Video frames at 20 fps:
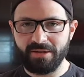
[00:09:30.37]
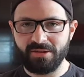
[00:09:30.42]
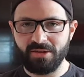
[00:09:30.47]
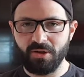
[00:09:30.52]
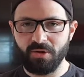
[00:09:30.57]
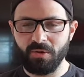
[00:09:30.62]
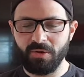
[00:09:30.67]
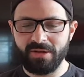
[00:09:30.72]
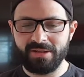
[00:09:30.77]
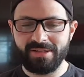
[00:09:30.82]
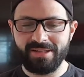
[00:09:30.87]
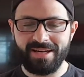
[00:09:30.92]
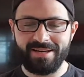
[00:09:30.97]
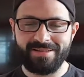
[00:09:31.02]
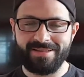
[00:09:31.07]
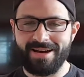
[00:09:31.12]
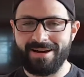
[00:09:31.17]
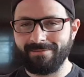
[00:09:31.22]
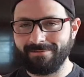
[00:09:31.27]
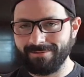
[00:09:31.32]
so you could say
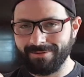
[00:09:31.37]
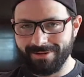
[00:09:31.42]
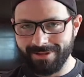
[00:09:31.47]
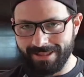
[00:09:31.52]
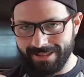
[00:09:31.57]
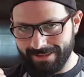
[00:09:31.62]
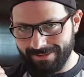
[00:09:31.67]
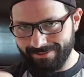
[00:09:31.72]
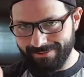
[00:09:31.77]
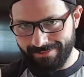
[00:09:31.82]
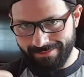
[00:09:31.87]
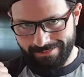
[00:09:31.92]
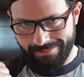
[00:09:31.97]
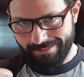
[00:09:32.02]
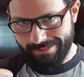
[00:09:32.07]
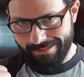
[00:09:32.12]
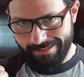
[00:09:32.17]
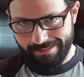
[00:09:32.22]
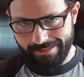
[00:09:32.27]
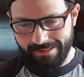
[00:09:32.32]
that one's out of this
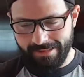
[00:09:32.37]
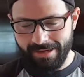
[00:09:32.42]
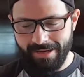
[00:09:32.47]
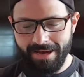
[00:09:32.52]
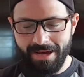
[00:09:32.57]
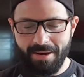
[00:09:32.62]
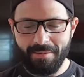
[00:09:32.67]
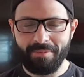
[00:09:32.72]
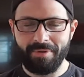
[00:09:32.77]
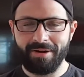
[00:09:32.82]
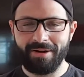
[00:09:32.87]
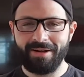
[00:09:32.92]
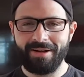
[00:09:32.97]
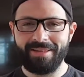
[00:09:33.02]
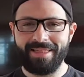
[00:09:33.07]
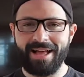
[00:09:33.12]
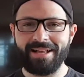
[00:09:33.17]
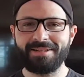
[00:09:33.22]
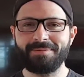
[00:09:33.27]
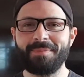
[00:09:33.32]
list. But
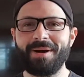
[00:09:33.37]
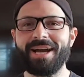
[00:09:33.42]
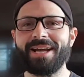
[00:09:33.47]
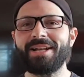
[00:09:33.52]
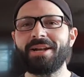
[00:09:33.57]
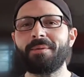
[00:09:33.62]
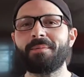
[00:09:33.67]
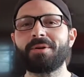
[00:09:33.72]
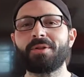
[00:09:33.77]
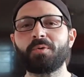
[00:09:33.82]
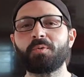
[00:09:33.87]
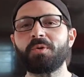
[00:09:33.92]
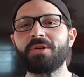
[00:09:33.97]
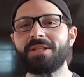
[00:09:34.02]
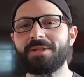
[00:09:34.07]
that's my number three